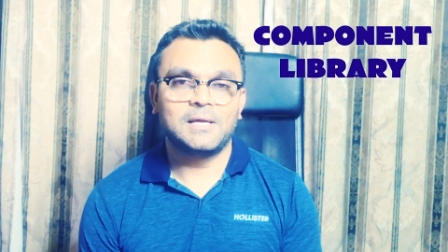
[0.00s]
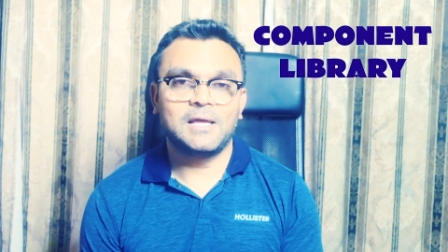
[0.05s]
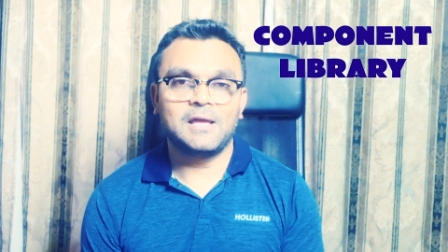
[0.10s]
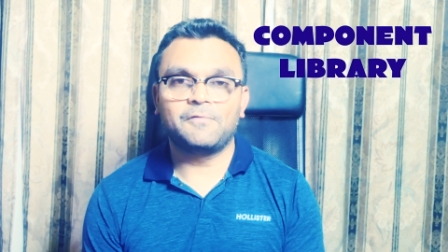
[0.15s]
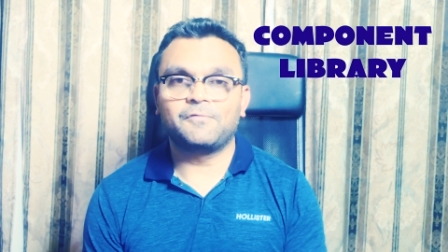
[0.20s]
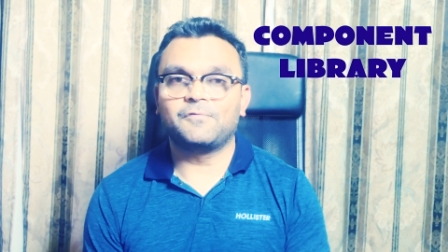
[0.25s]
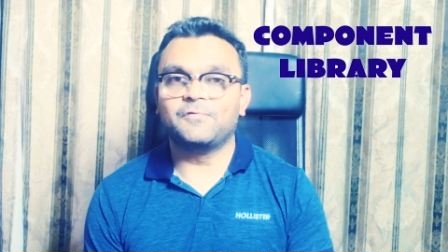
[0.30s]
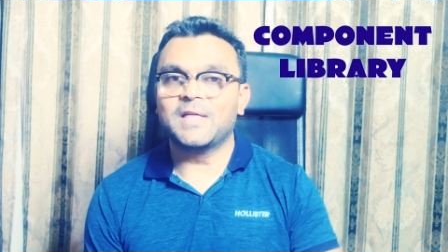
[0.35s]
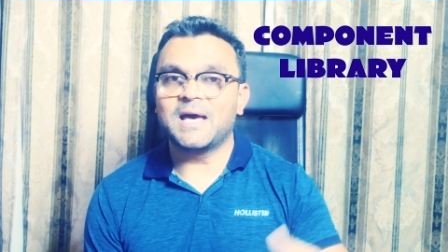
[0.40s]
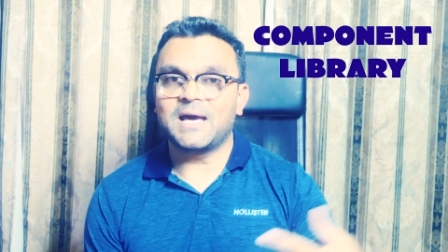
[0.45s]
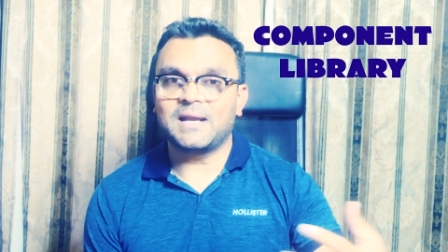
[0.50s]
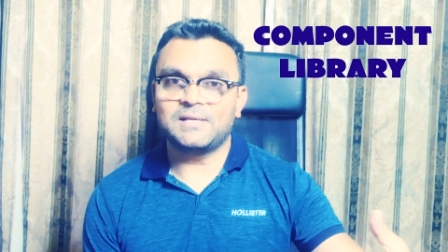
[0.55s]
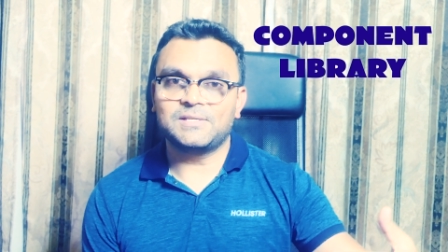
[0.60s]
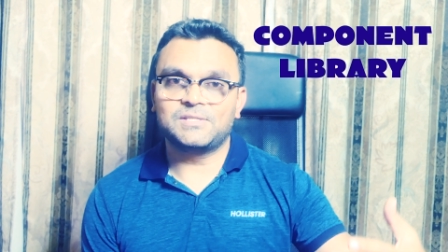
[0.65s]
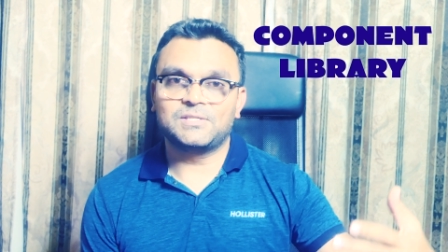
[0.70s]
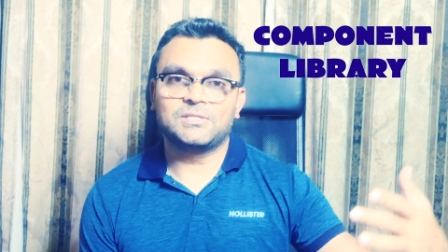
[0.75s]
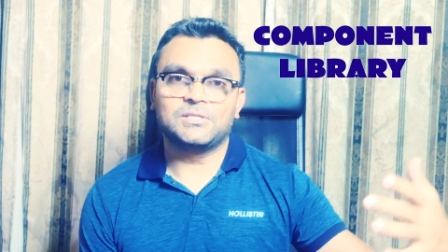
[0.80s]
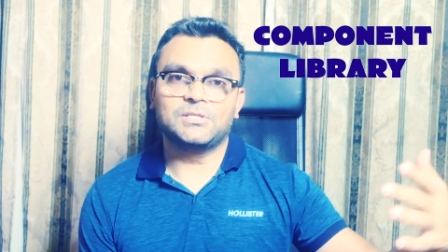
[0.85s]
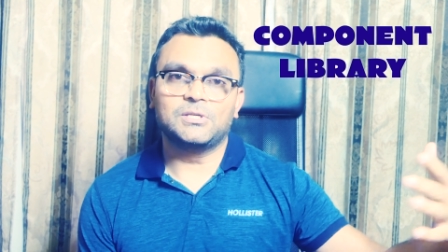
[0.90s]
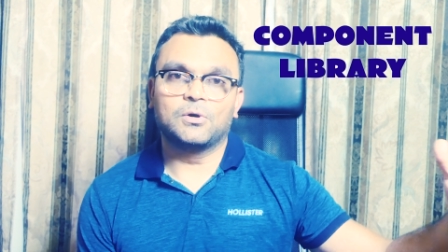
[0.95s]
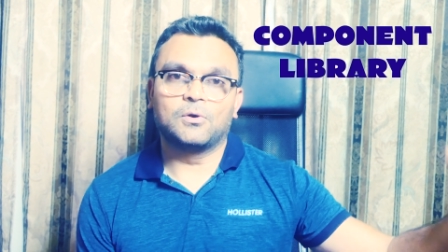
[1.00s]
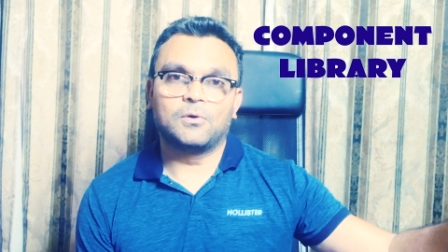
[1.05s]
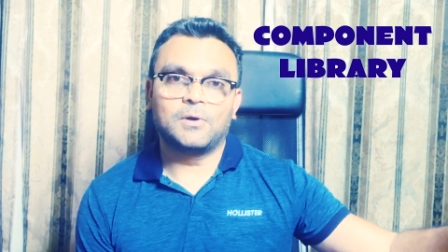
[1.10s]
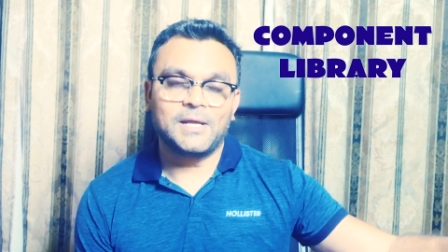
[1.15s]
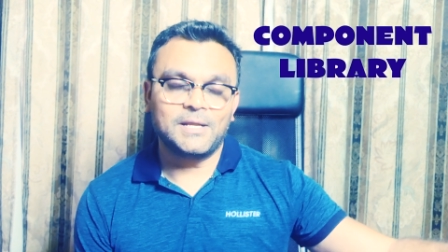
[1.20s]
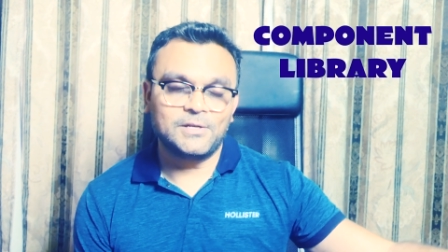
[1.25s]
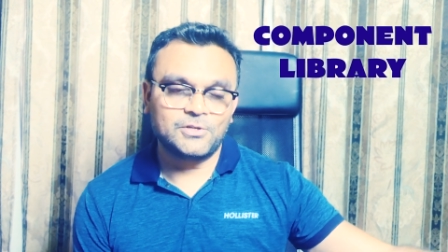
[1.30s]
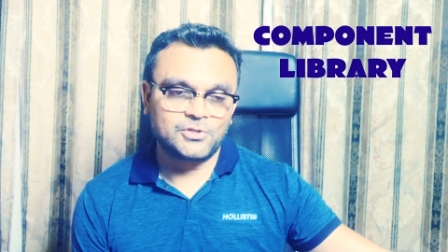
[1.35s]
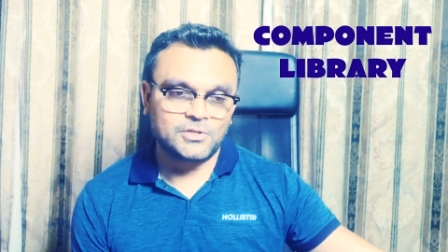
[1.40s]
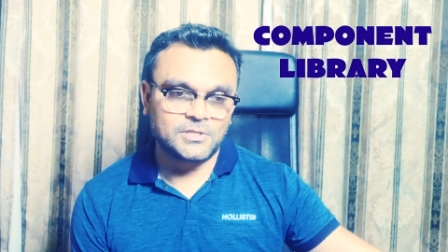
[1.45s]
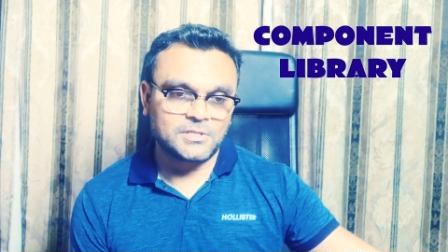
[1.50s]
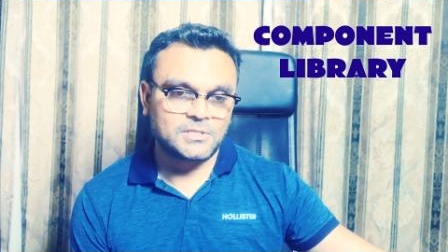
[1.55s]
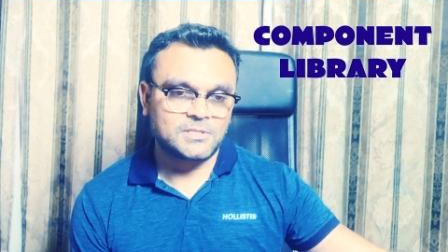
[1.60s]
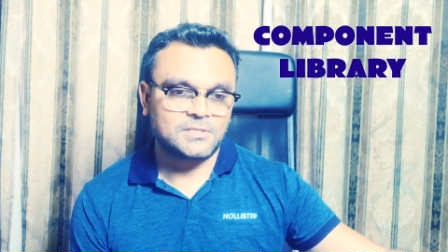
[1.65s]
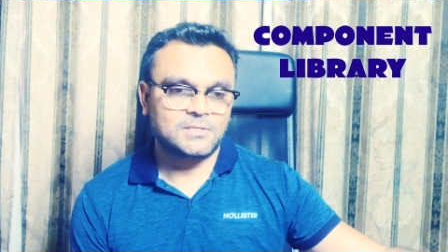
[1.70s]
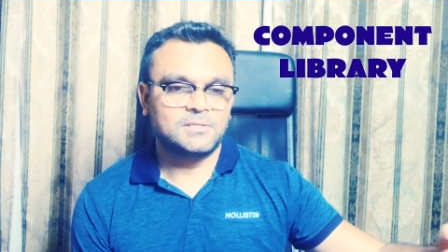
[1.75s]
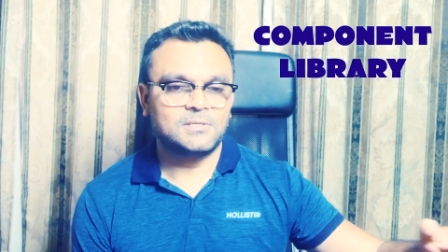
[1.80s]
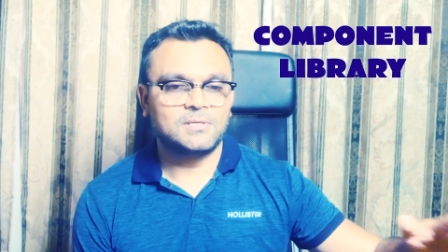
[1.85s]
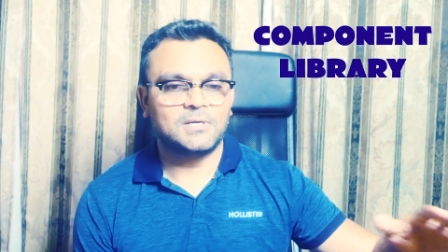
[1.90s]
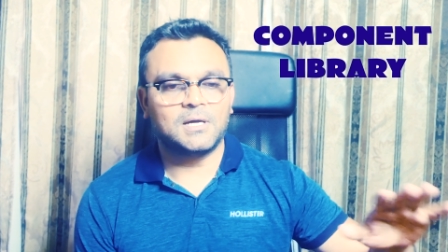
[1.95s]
if that is your interest.